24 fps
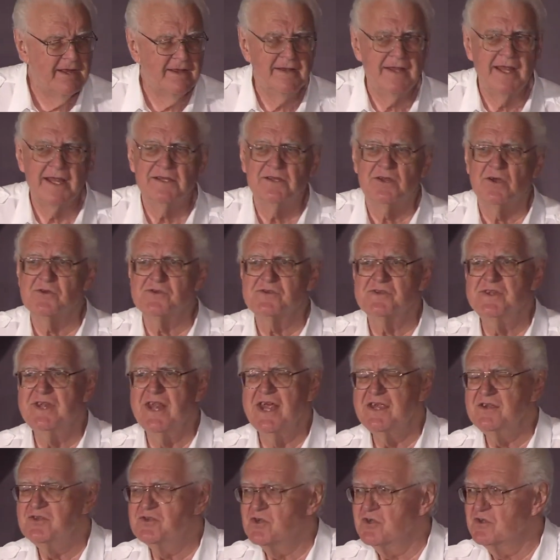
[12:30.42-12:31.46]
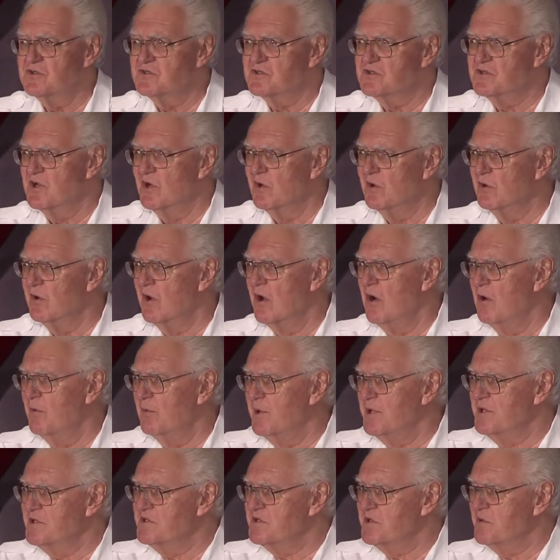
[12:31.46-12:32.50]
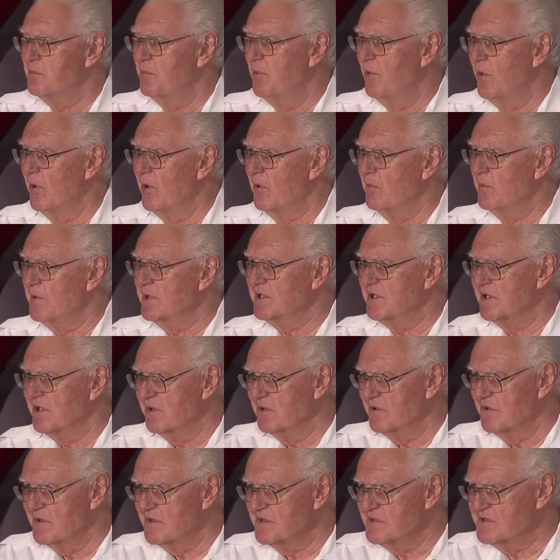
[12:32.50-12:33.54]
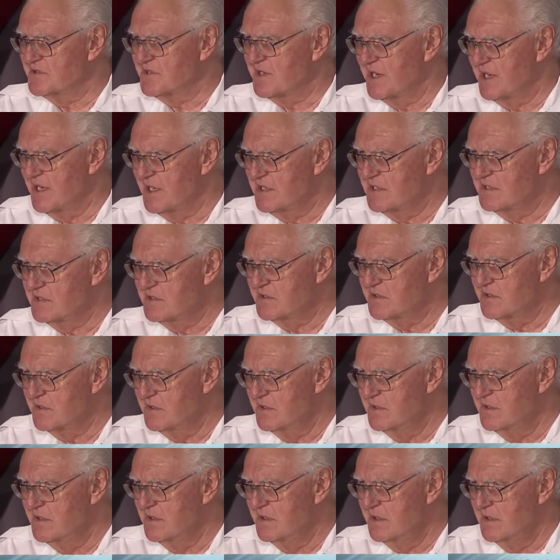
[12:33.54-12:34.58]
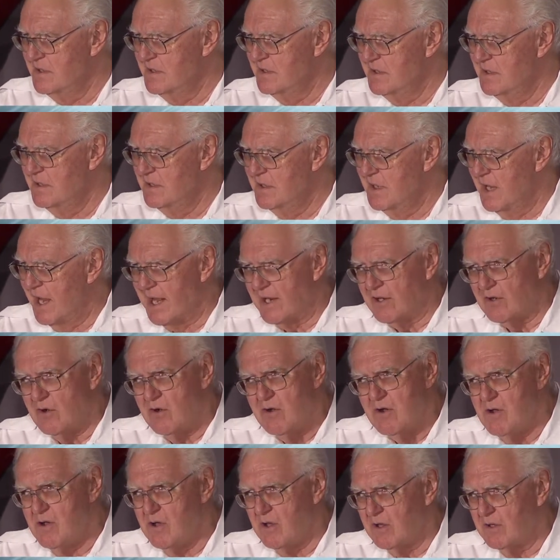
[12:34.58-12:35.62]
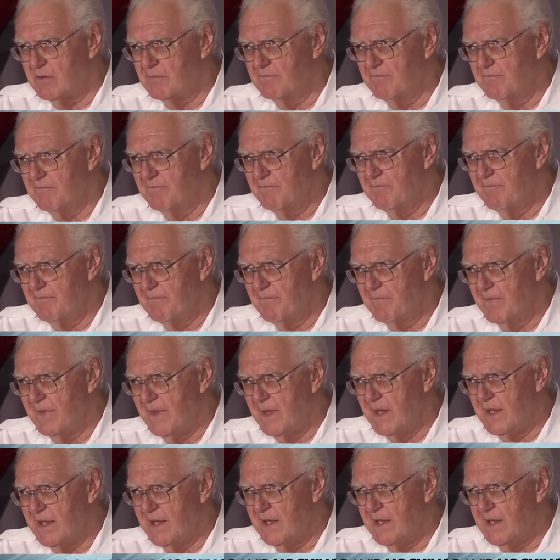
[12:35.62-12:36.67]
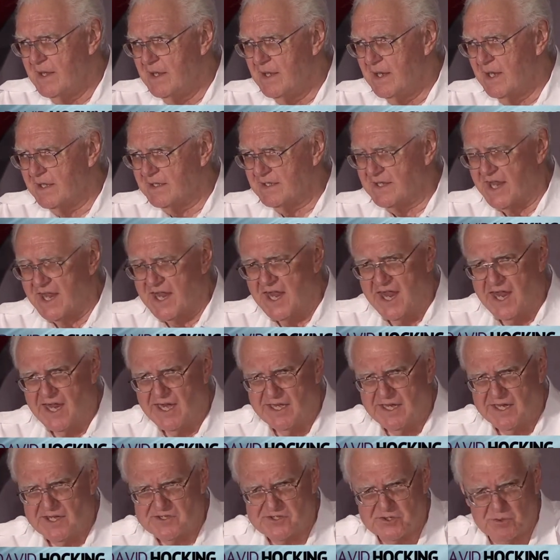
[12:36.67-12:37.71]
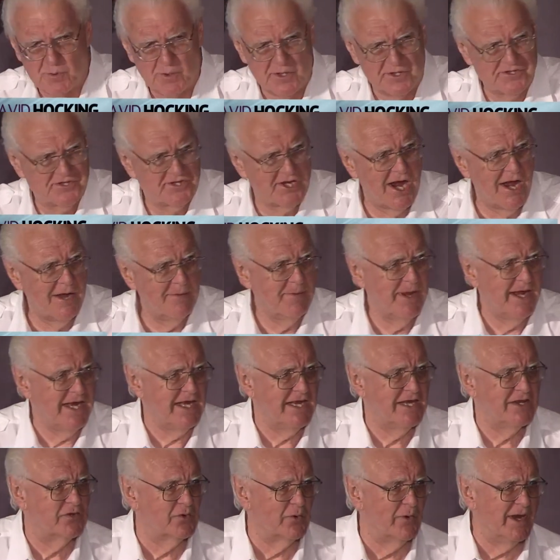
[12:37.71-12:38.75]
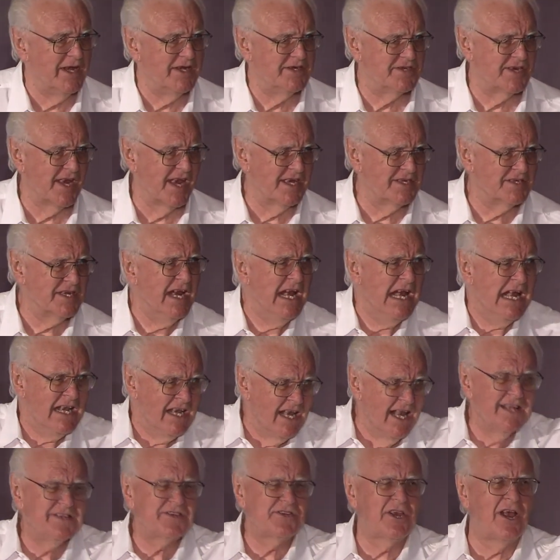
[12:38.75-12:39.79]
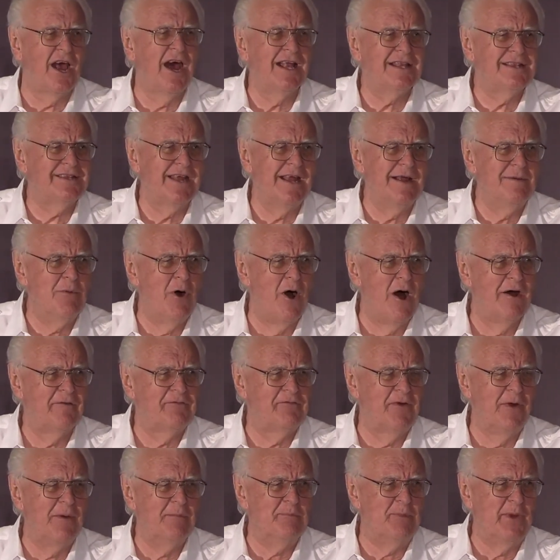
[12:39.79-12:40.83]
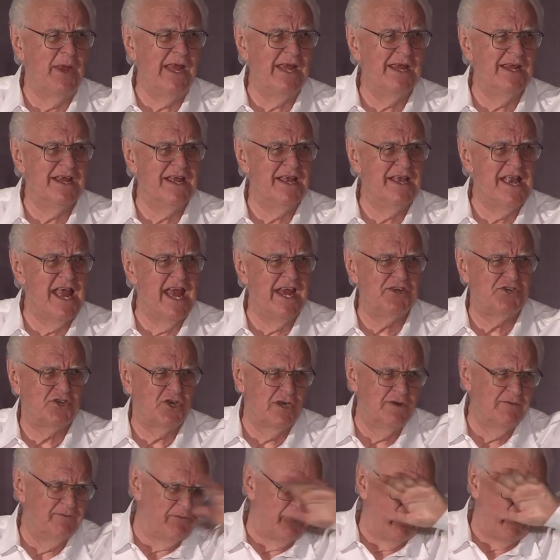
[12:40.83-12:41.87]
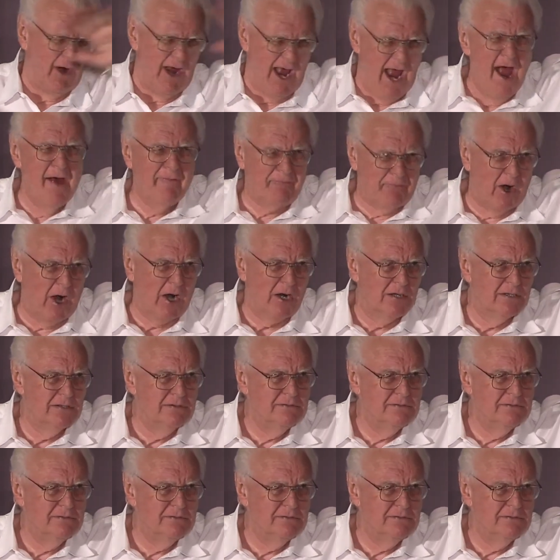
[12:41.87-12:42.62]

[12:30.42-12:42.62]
that those nations don't always support what the Lord says at all. And they hate Israel. Psalm 83 says, Let's cut them off from being a nation forever.